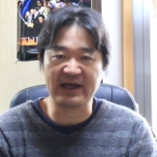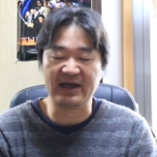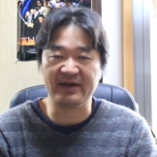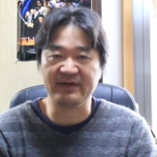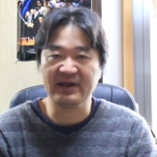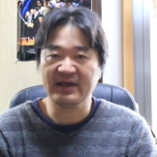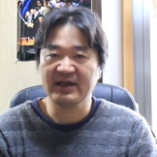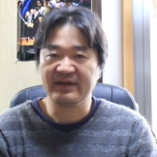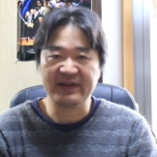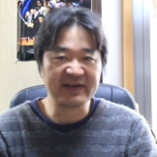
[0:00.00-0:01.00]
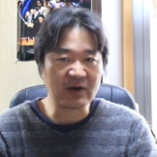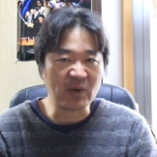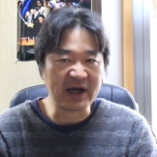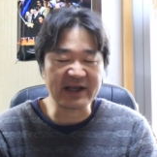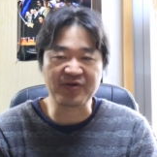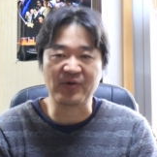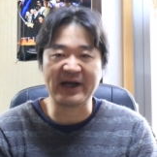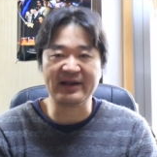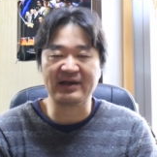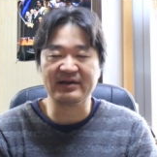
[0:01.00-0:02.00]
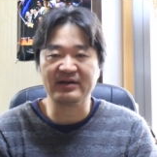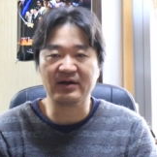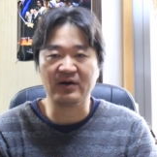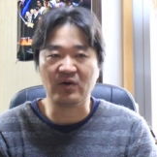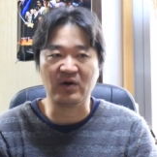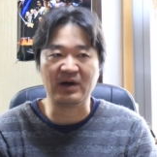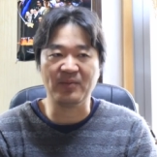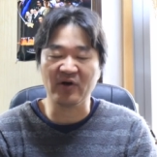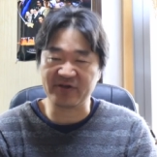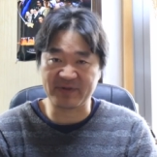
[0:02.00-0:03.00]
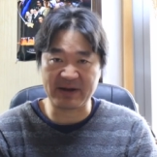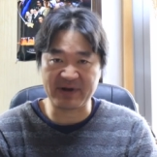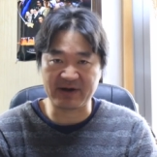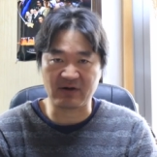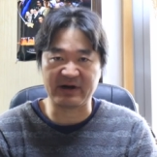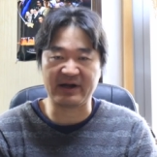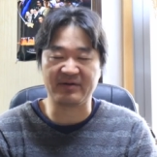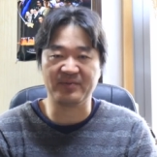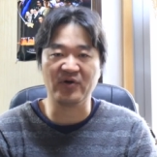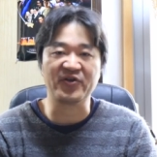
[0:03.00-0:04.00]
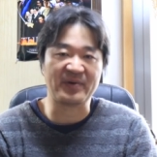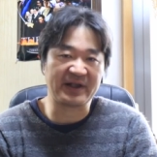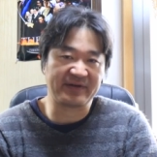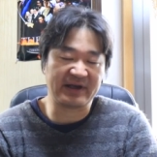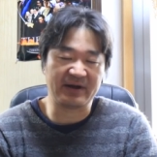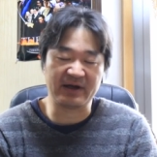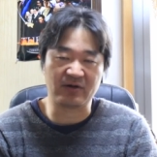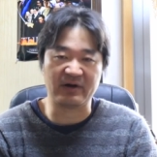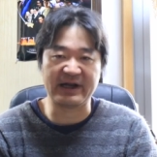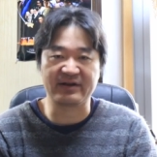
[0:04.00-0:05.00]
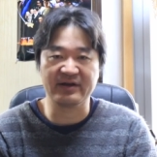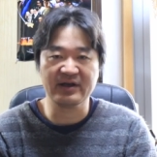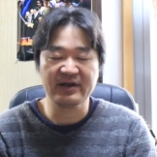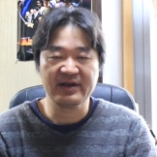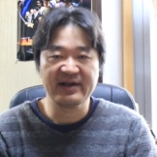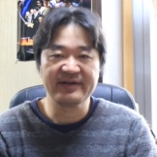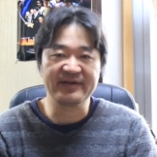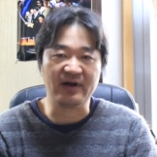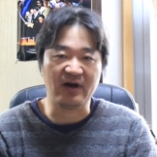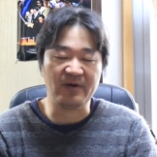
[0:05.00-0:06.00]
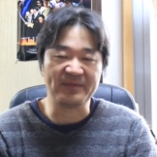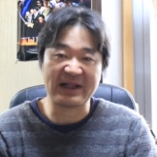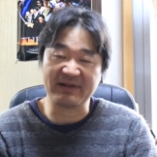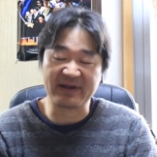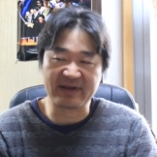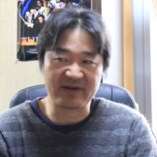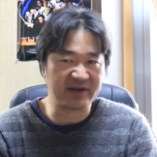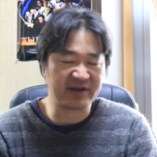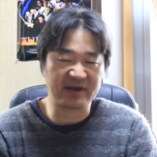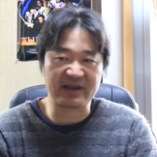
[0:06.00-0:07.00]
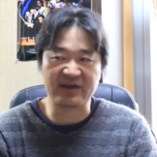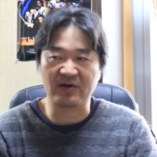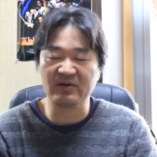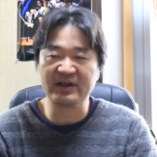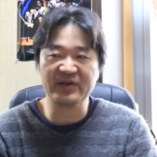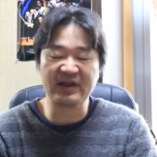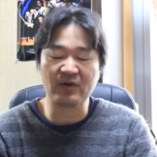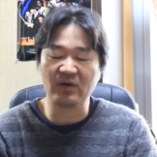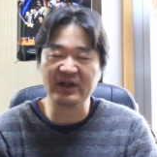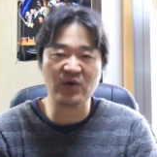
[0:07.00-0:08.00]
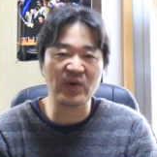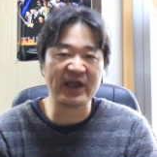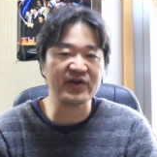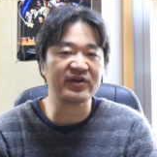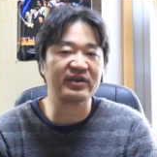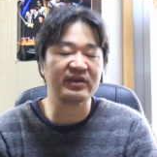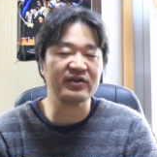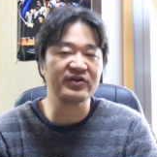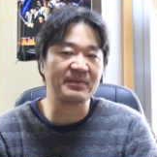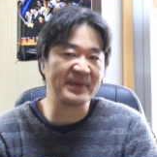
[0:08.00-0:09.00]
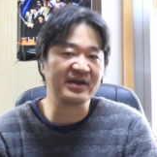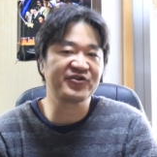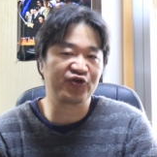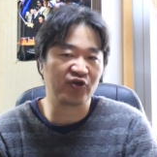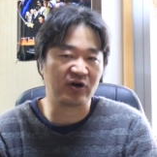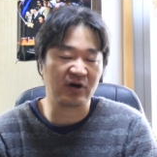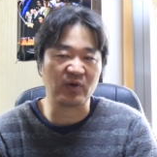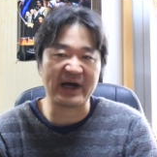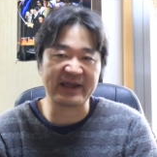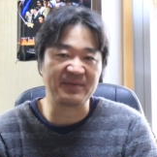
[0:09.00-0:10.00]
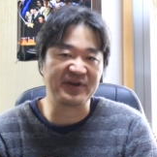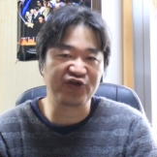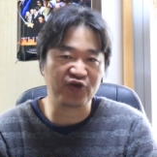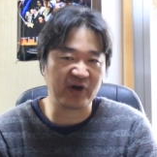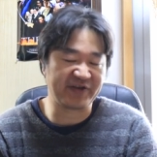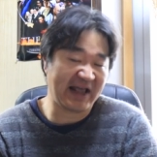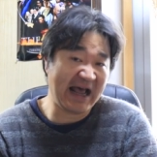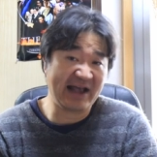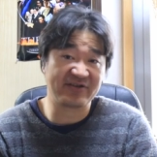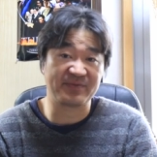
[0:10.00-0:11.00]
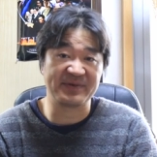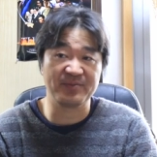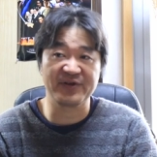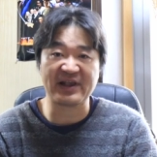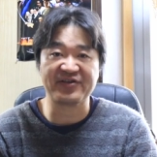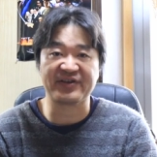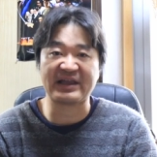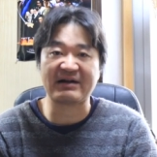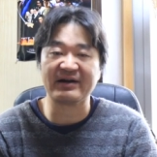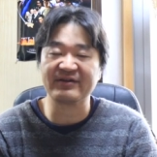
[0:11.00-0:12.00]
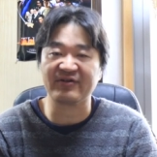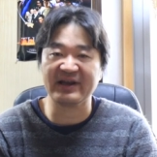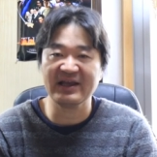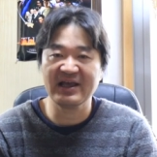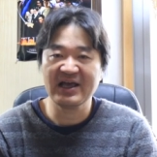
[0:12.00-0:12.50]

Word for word: And neither one is right, or both of them are correct. Both of us are correct. So unless and the only the only way you you can be sure, or I can be sure, is ask Musashi directly